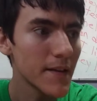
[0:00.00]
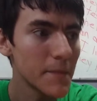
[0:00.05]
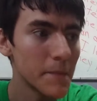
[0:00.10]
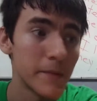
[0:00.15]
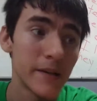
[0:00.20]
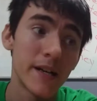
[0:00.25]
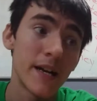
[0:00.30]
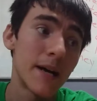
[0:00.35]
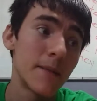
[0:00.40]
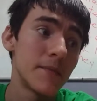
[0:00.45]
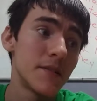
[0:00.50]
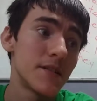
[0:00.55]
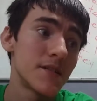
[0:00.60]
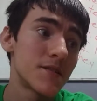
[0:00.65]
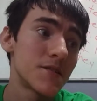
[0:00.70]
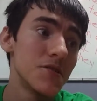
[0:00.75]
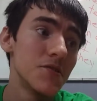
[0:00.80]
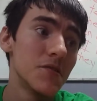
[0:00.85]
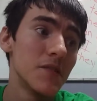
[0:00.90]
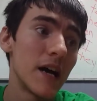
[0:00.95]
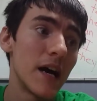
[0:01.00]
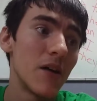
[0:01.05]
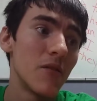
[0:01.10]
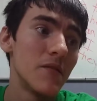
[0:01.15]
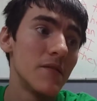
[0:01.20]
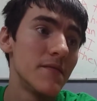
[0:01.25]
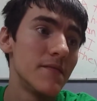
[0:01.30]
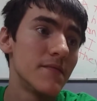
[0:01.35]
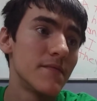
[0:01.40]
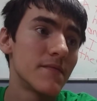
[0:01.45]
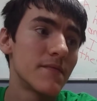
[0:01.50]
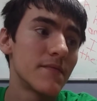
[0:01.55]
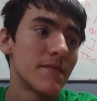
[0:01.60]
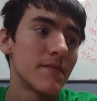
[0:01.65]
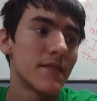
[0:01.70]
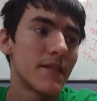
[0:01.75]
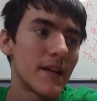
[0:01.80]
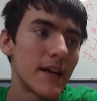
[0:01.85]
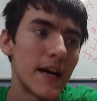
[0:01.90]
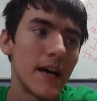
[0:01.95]
but I'm gonna just go how
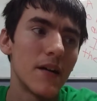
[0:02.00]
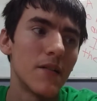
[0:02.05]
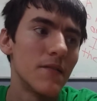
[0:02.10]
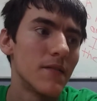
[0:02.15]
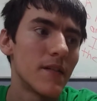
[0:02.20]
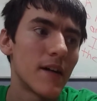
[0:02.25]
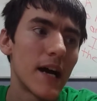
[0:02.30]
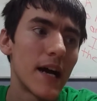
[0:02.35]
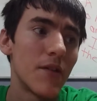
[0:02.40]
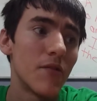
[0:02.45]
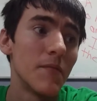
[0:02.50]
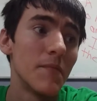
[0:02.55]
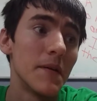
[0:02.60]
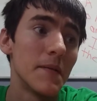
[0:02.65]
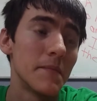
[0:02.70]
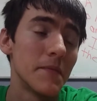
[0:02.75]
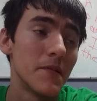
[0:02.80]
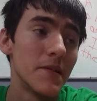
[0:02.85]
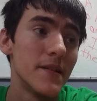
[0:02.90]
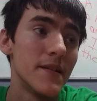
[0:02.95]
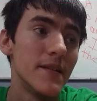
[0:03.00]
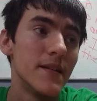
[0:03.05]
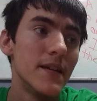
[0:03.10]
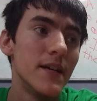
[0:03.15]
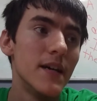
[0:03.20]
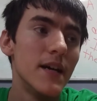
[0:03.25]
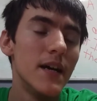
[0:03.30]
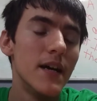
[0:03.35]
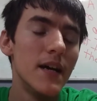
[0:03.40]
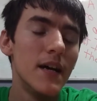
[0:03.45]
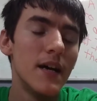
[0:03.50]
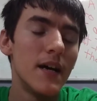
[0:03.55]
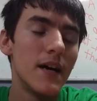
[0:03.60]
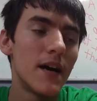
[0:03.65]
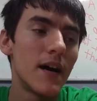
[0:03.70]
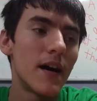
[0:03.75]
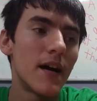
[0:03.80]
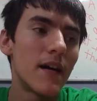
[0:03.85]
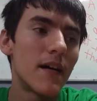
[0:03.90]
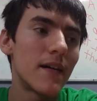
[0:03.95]
I remember it.
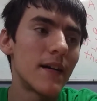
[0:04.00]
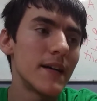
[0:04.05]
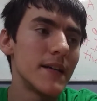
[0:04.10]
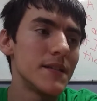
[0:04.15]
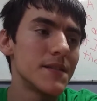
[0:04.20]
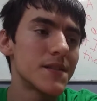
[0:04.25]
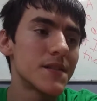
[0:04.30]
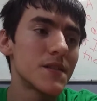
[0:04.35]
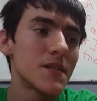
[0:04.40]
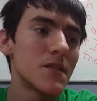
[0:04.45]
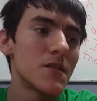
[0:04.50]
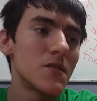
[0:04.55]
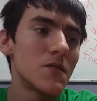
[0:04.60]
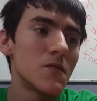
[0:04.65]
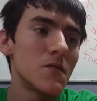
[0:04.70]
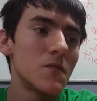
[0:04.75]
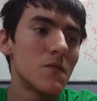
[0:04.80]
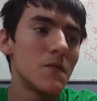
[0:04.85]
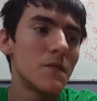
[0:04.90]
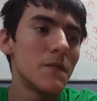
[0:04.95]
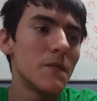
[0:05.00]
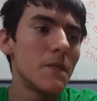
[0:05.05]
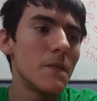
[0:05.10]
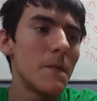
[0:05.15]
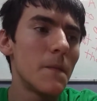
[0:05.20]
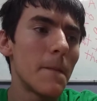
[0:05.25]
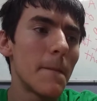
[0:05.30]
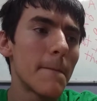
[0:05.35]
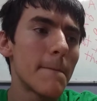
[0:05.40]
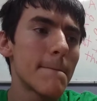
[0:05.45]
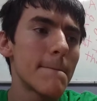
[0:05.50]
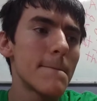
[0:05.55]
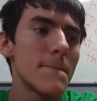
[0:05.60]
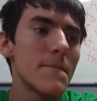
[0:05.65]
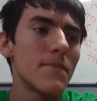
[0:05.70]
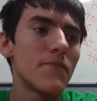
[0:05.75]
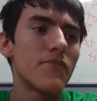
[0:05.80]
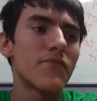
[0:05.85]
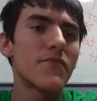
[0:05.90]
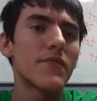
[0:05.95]
Alright, so
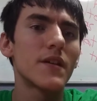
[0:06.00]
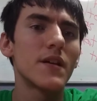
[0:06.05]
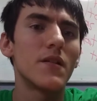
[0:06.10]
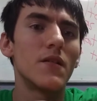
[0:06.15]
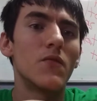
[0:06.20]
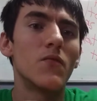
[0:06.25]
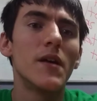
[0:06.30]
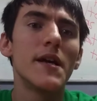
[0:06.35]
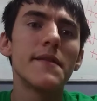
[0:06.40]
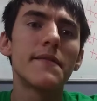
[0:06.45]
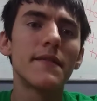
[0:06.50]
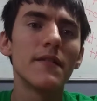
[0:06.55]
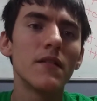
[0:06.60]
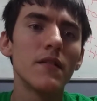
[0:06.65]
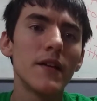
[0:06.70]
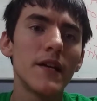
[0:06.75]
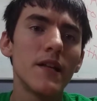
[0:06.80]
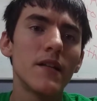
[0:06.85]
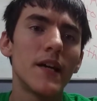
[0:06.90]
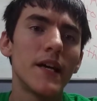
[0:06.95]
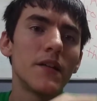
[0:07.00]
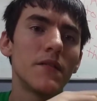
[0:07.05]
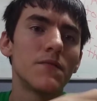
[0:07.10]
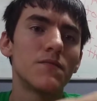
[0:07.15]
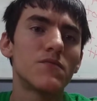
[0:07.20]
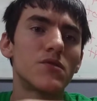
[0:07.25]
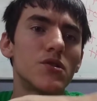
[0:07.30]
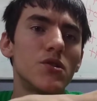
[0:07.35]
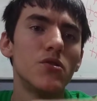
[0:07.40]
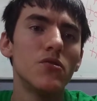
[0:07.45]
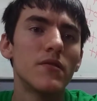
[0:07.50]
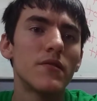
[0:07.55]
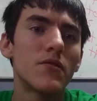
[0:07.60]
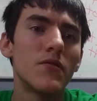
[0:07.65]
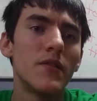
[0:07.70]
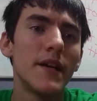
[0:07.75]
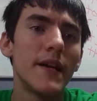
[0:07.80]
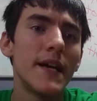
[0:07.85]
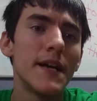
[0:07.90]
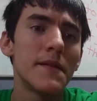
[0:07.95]
recently, like 2 or
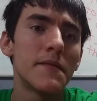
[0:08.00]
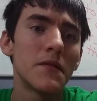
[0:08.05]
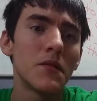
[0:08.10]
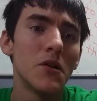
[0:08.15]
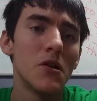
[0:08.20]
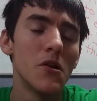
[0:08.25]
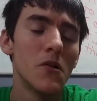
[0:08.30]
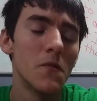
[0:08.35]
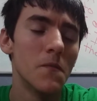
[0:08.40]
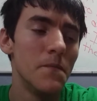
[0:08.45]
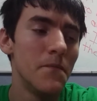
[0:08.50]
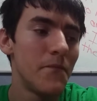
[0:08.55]
3 days ago,